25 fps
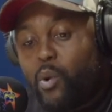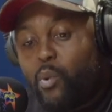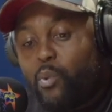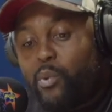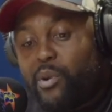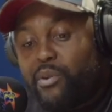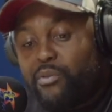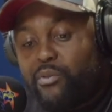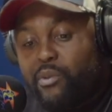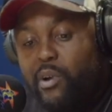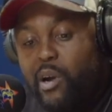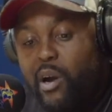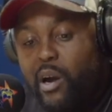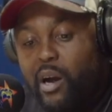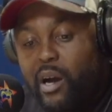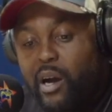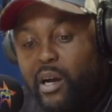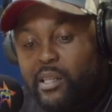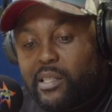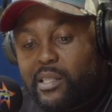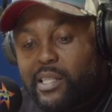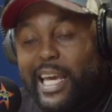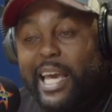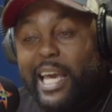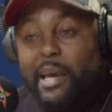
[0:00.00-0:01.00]
We've
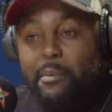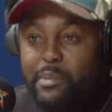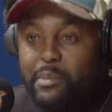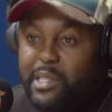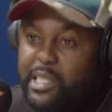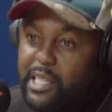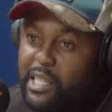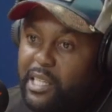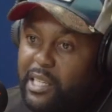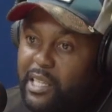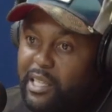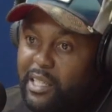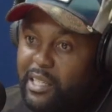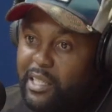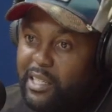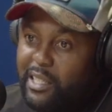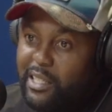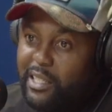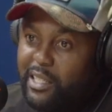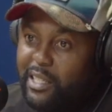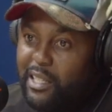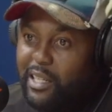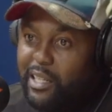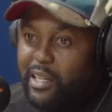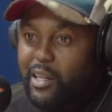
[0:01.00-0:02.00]
got Emtee.
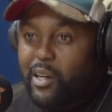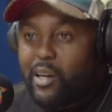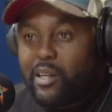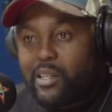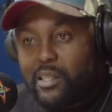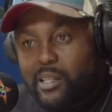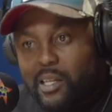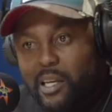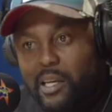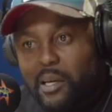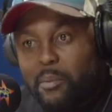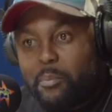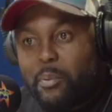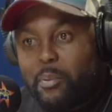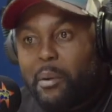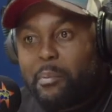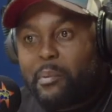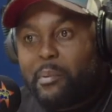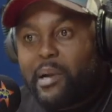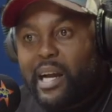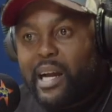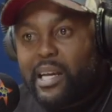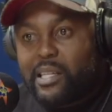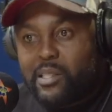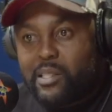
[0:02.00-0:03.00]
Mm-hmm. A lot of the hip
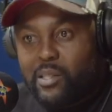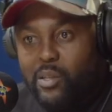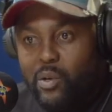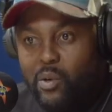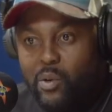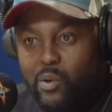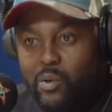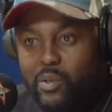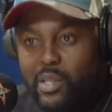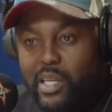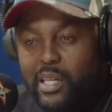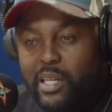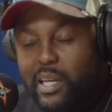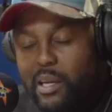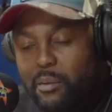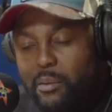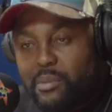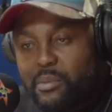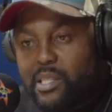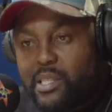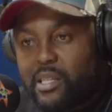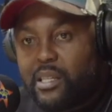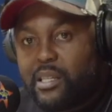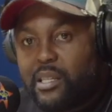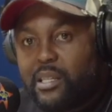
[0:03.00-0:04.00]
hop guys know that
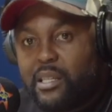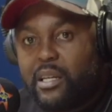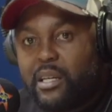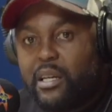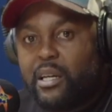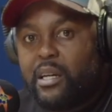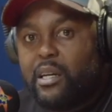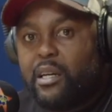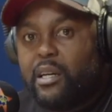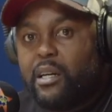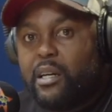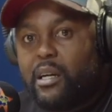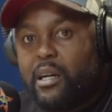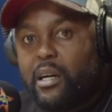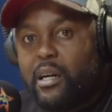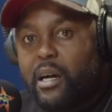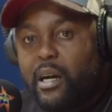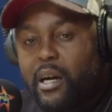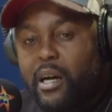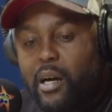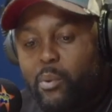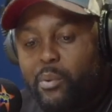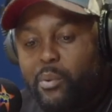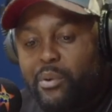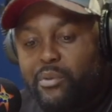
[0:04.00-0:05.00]
Emtee. Emtee.
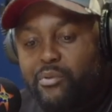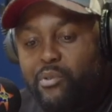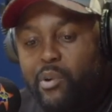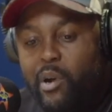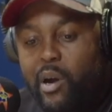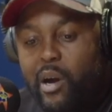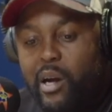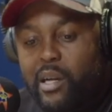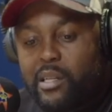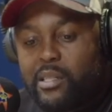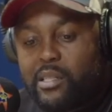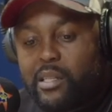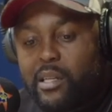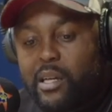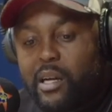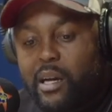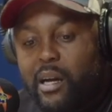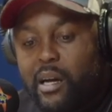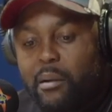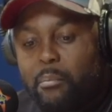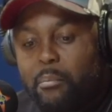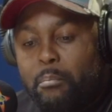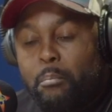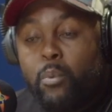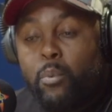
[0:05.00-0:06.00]
Uh, we've got
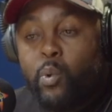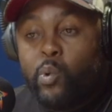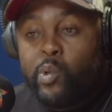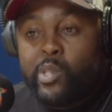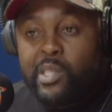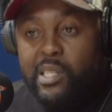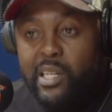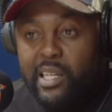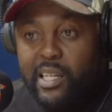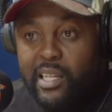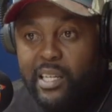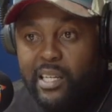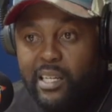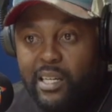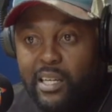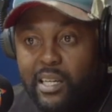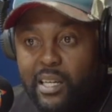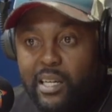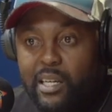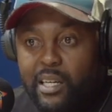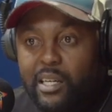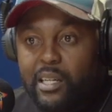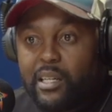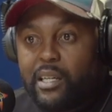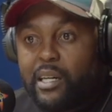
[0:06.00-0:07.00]
uh,
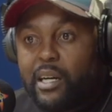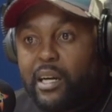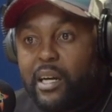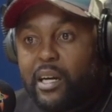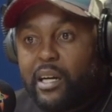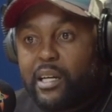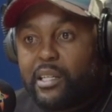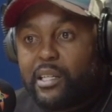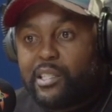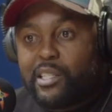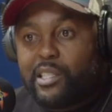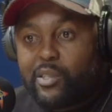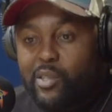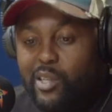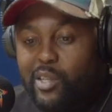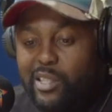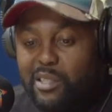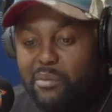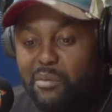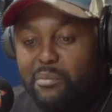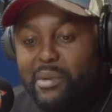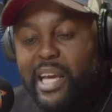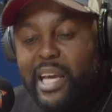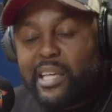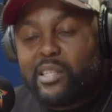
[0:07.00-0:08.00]
Mm-hmm. Uh, she's got
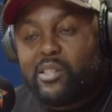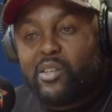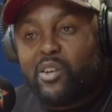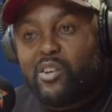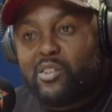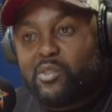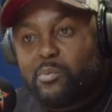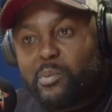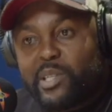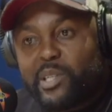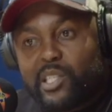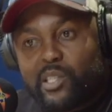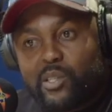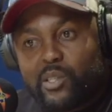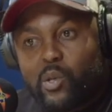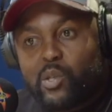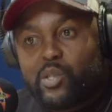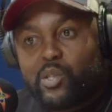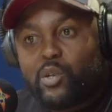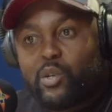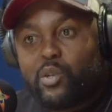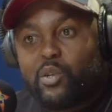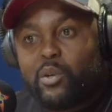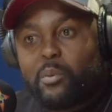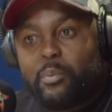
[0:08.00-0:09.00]
some nice songs, but she's
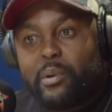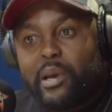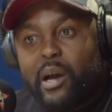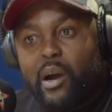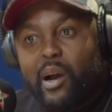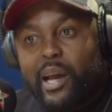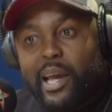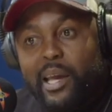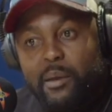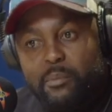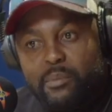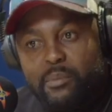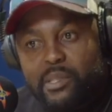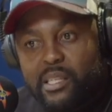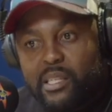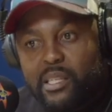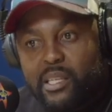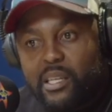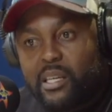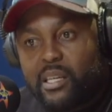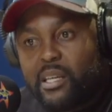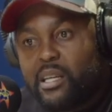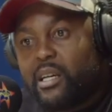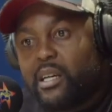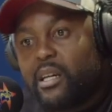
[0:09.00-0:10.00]
also going to be our
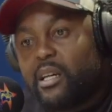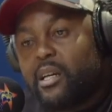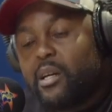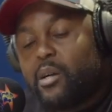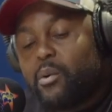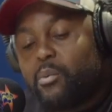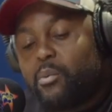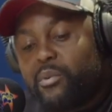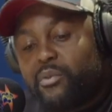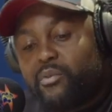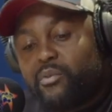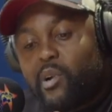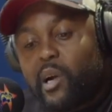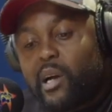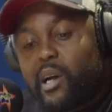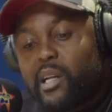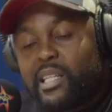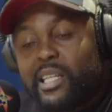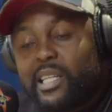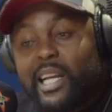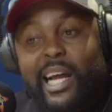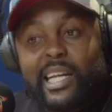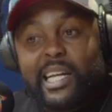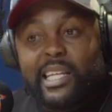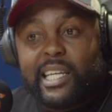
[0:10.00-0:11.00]
MC. Okay. We've
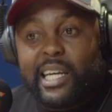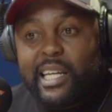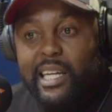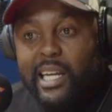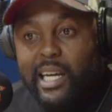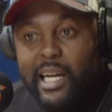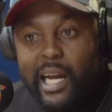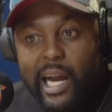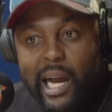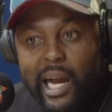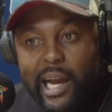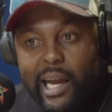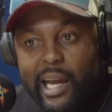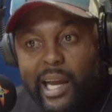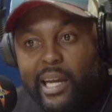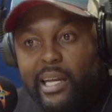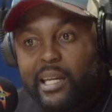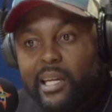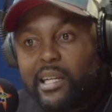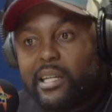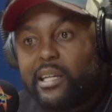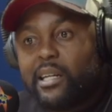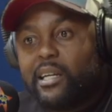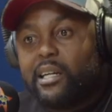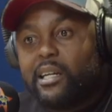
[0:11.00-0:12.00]
got Nadia Nakai.
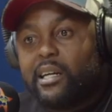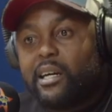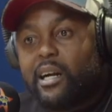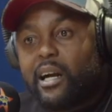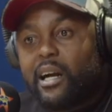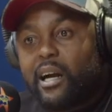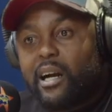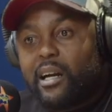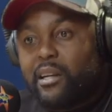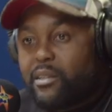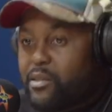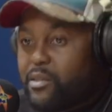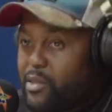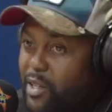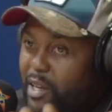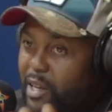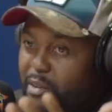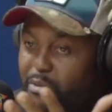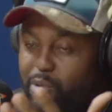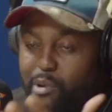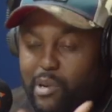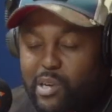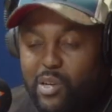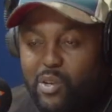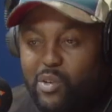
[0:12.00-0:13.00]
Mm-hmm. Uh,
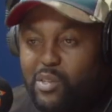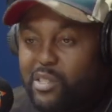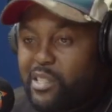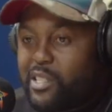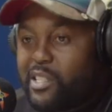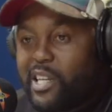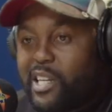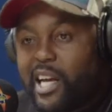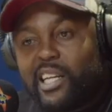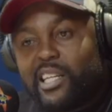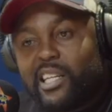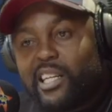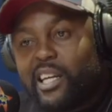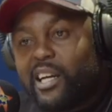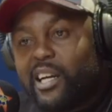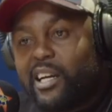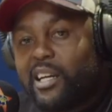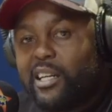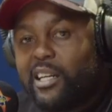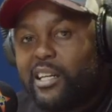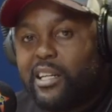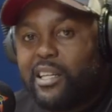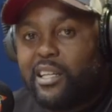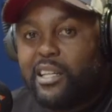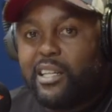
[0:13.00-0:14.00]
everyone knows Nadia.
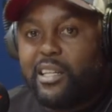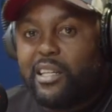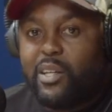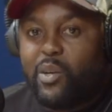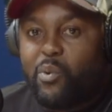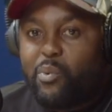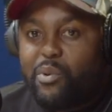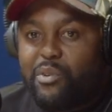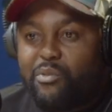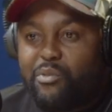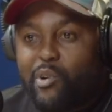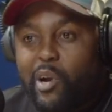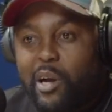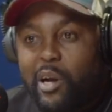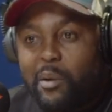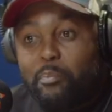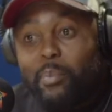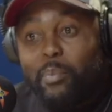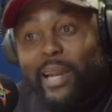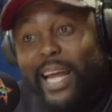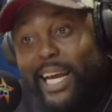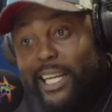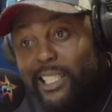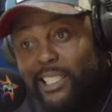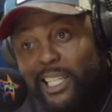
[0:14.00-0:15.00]
Yeah. We've got
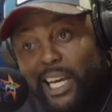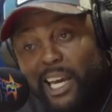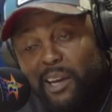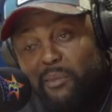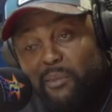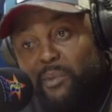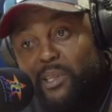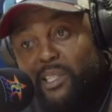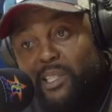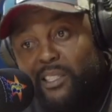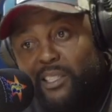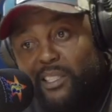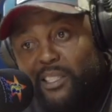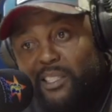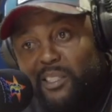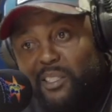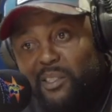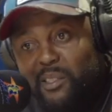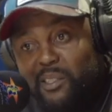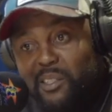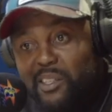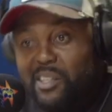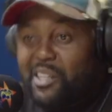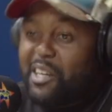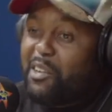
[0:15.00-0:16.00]
Blaq Diamond.
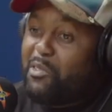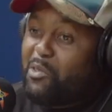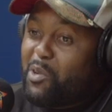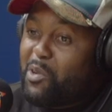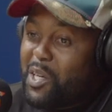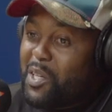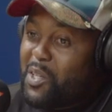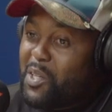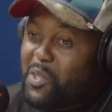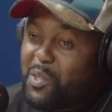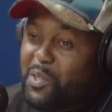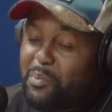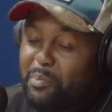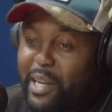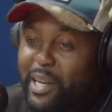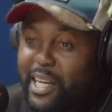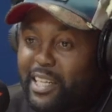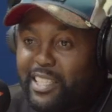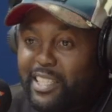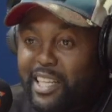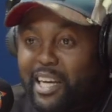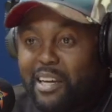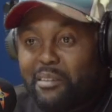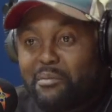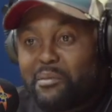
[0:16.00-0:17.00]
Mm-hmm. Everyone knows
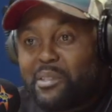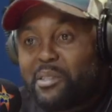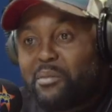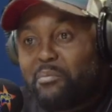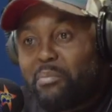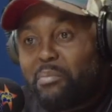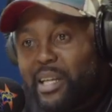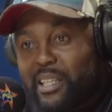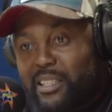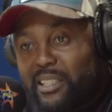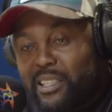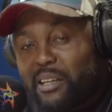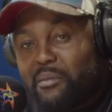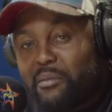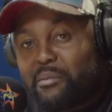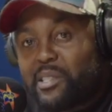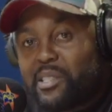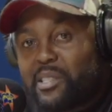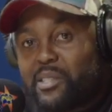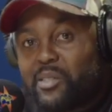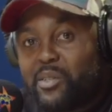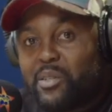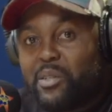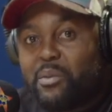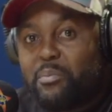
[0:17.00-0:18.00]
Blaq Diamond. Blaq
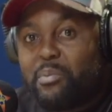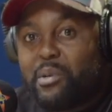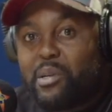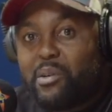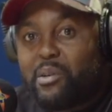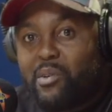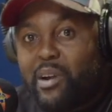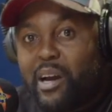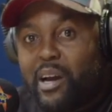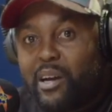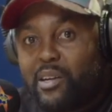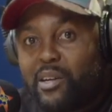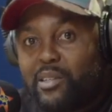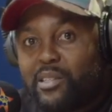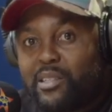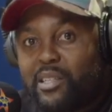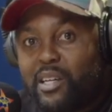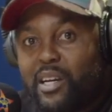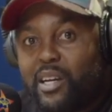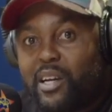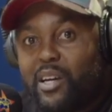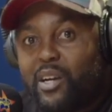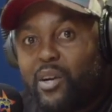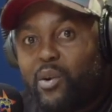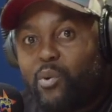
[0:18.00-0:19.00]
Diamond is going to be around.
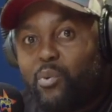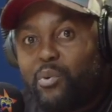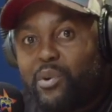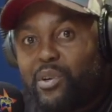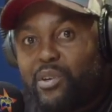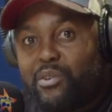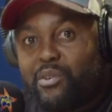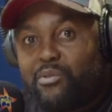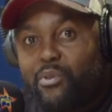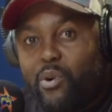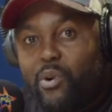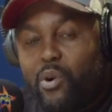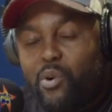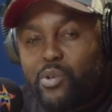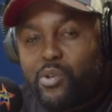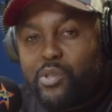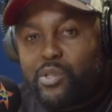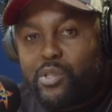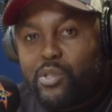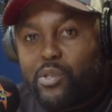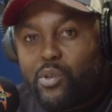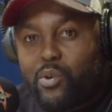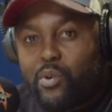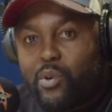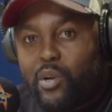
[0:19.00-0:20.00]
Yeah. We've
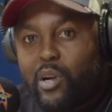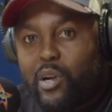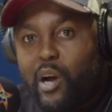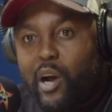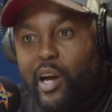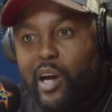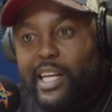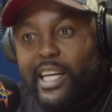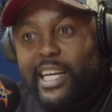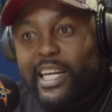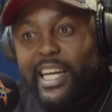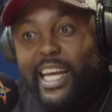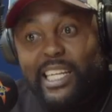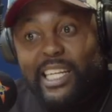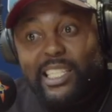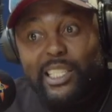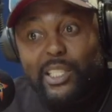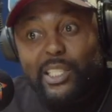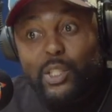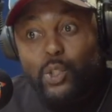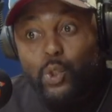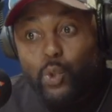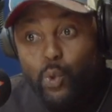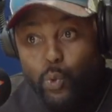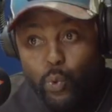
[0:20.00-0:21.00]
also got
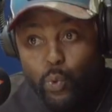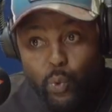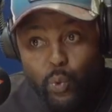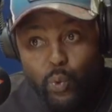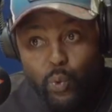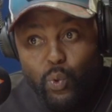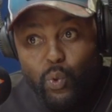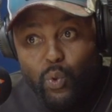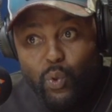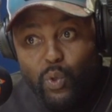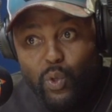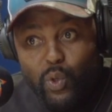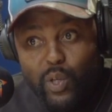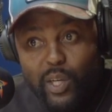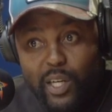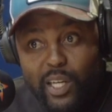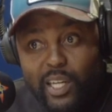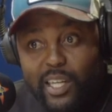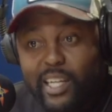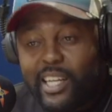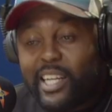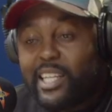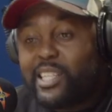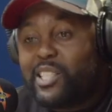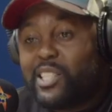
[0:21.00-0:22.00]
Lady Du. Yeah.
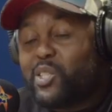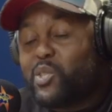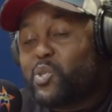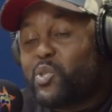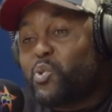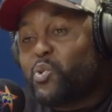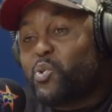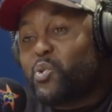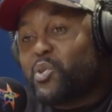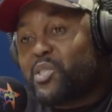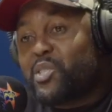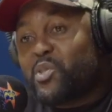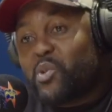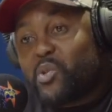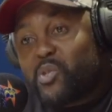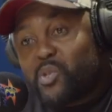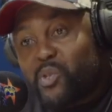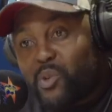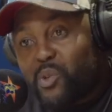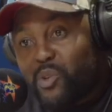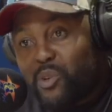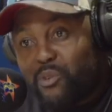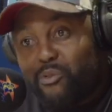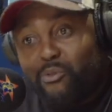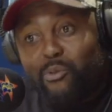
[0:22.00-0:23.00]
Lady Du is
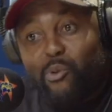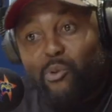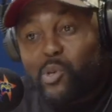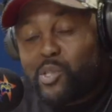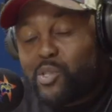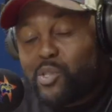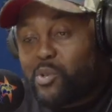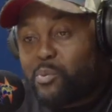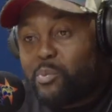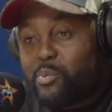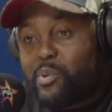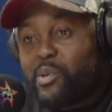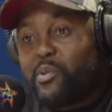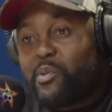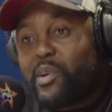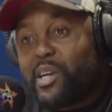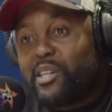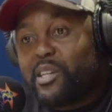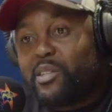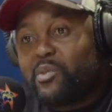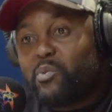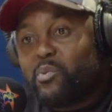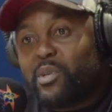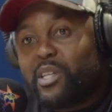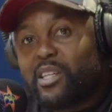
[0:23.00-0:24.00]
also a force to be
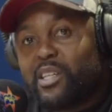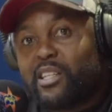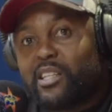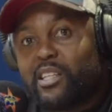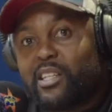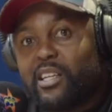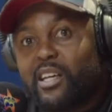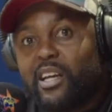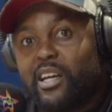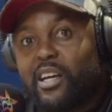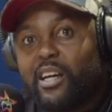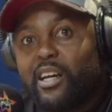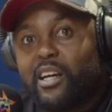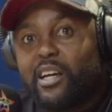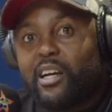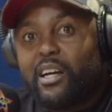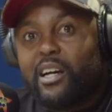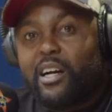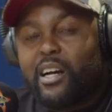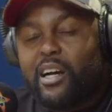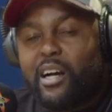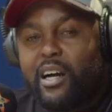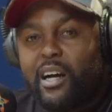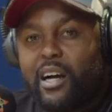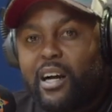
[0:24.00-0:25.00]
reckoned with. Mm-hmm.
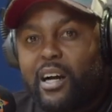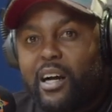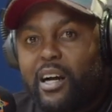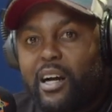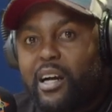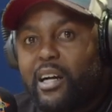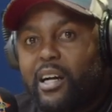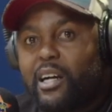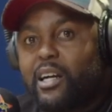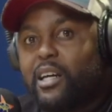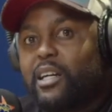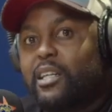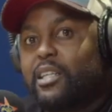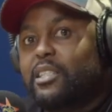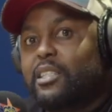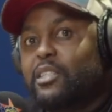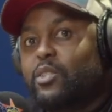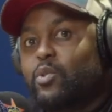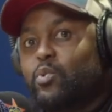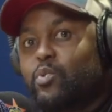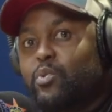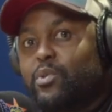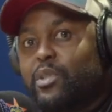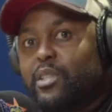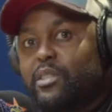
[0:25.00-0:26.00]

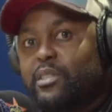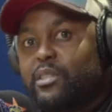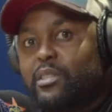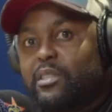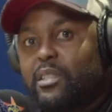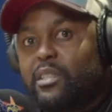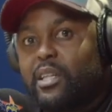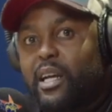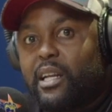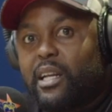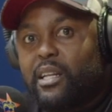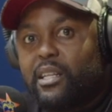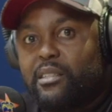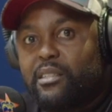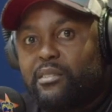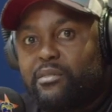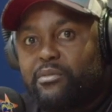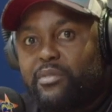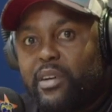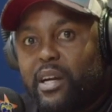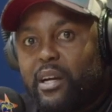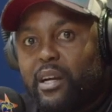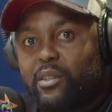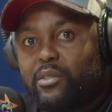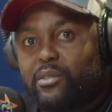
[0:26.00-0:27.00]
Uh, who else did I
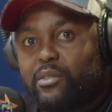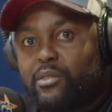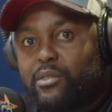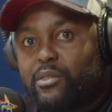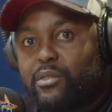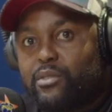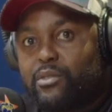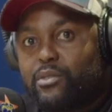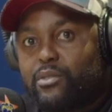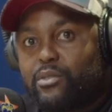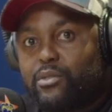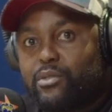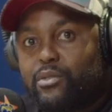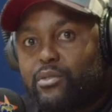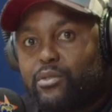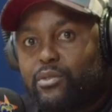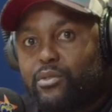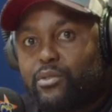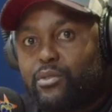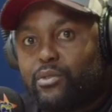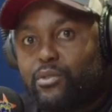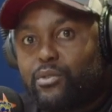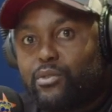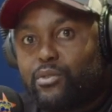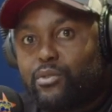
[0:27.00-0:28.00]
leave out?
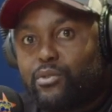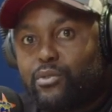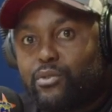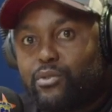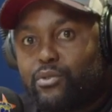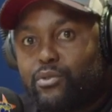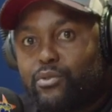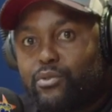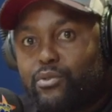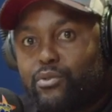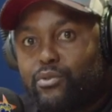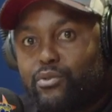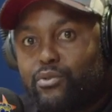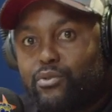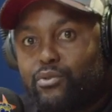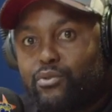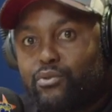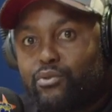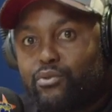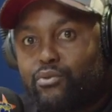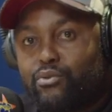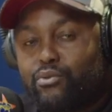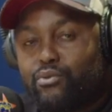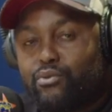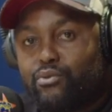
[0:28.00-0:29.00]

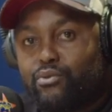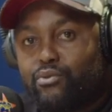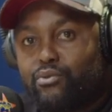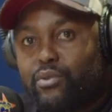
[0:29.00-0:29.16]
Uh,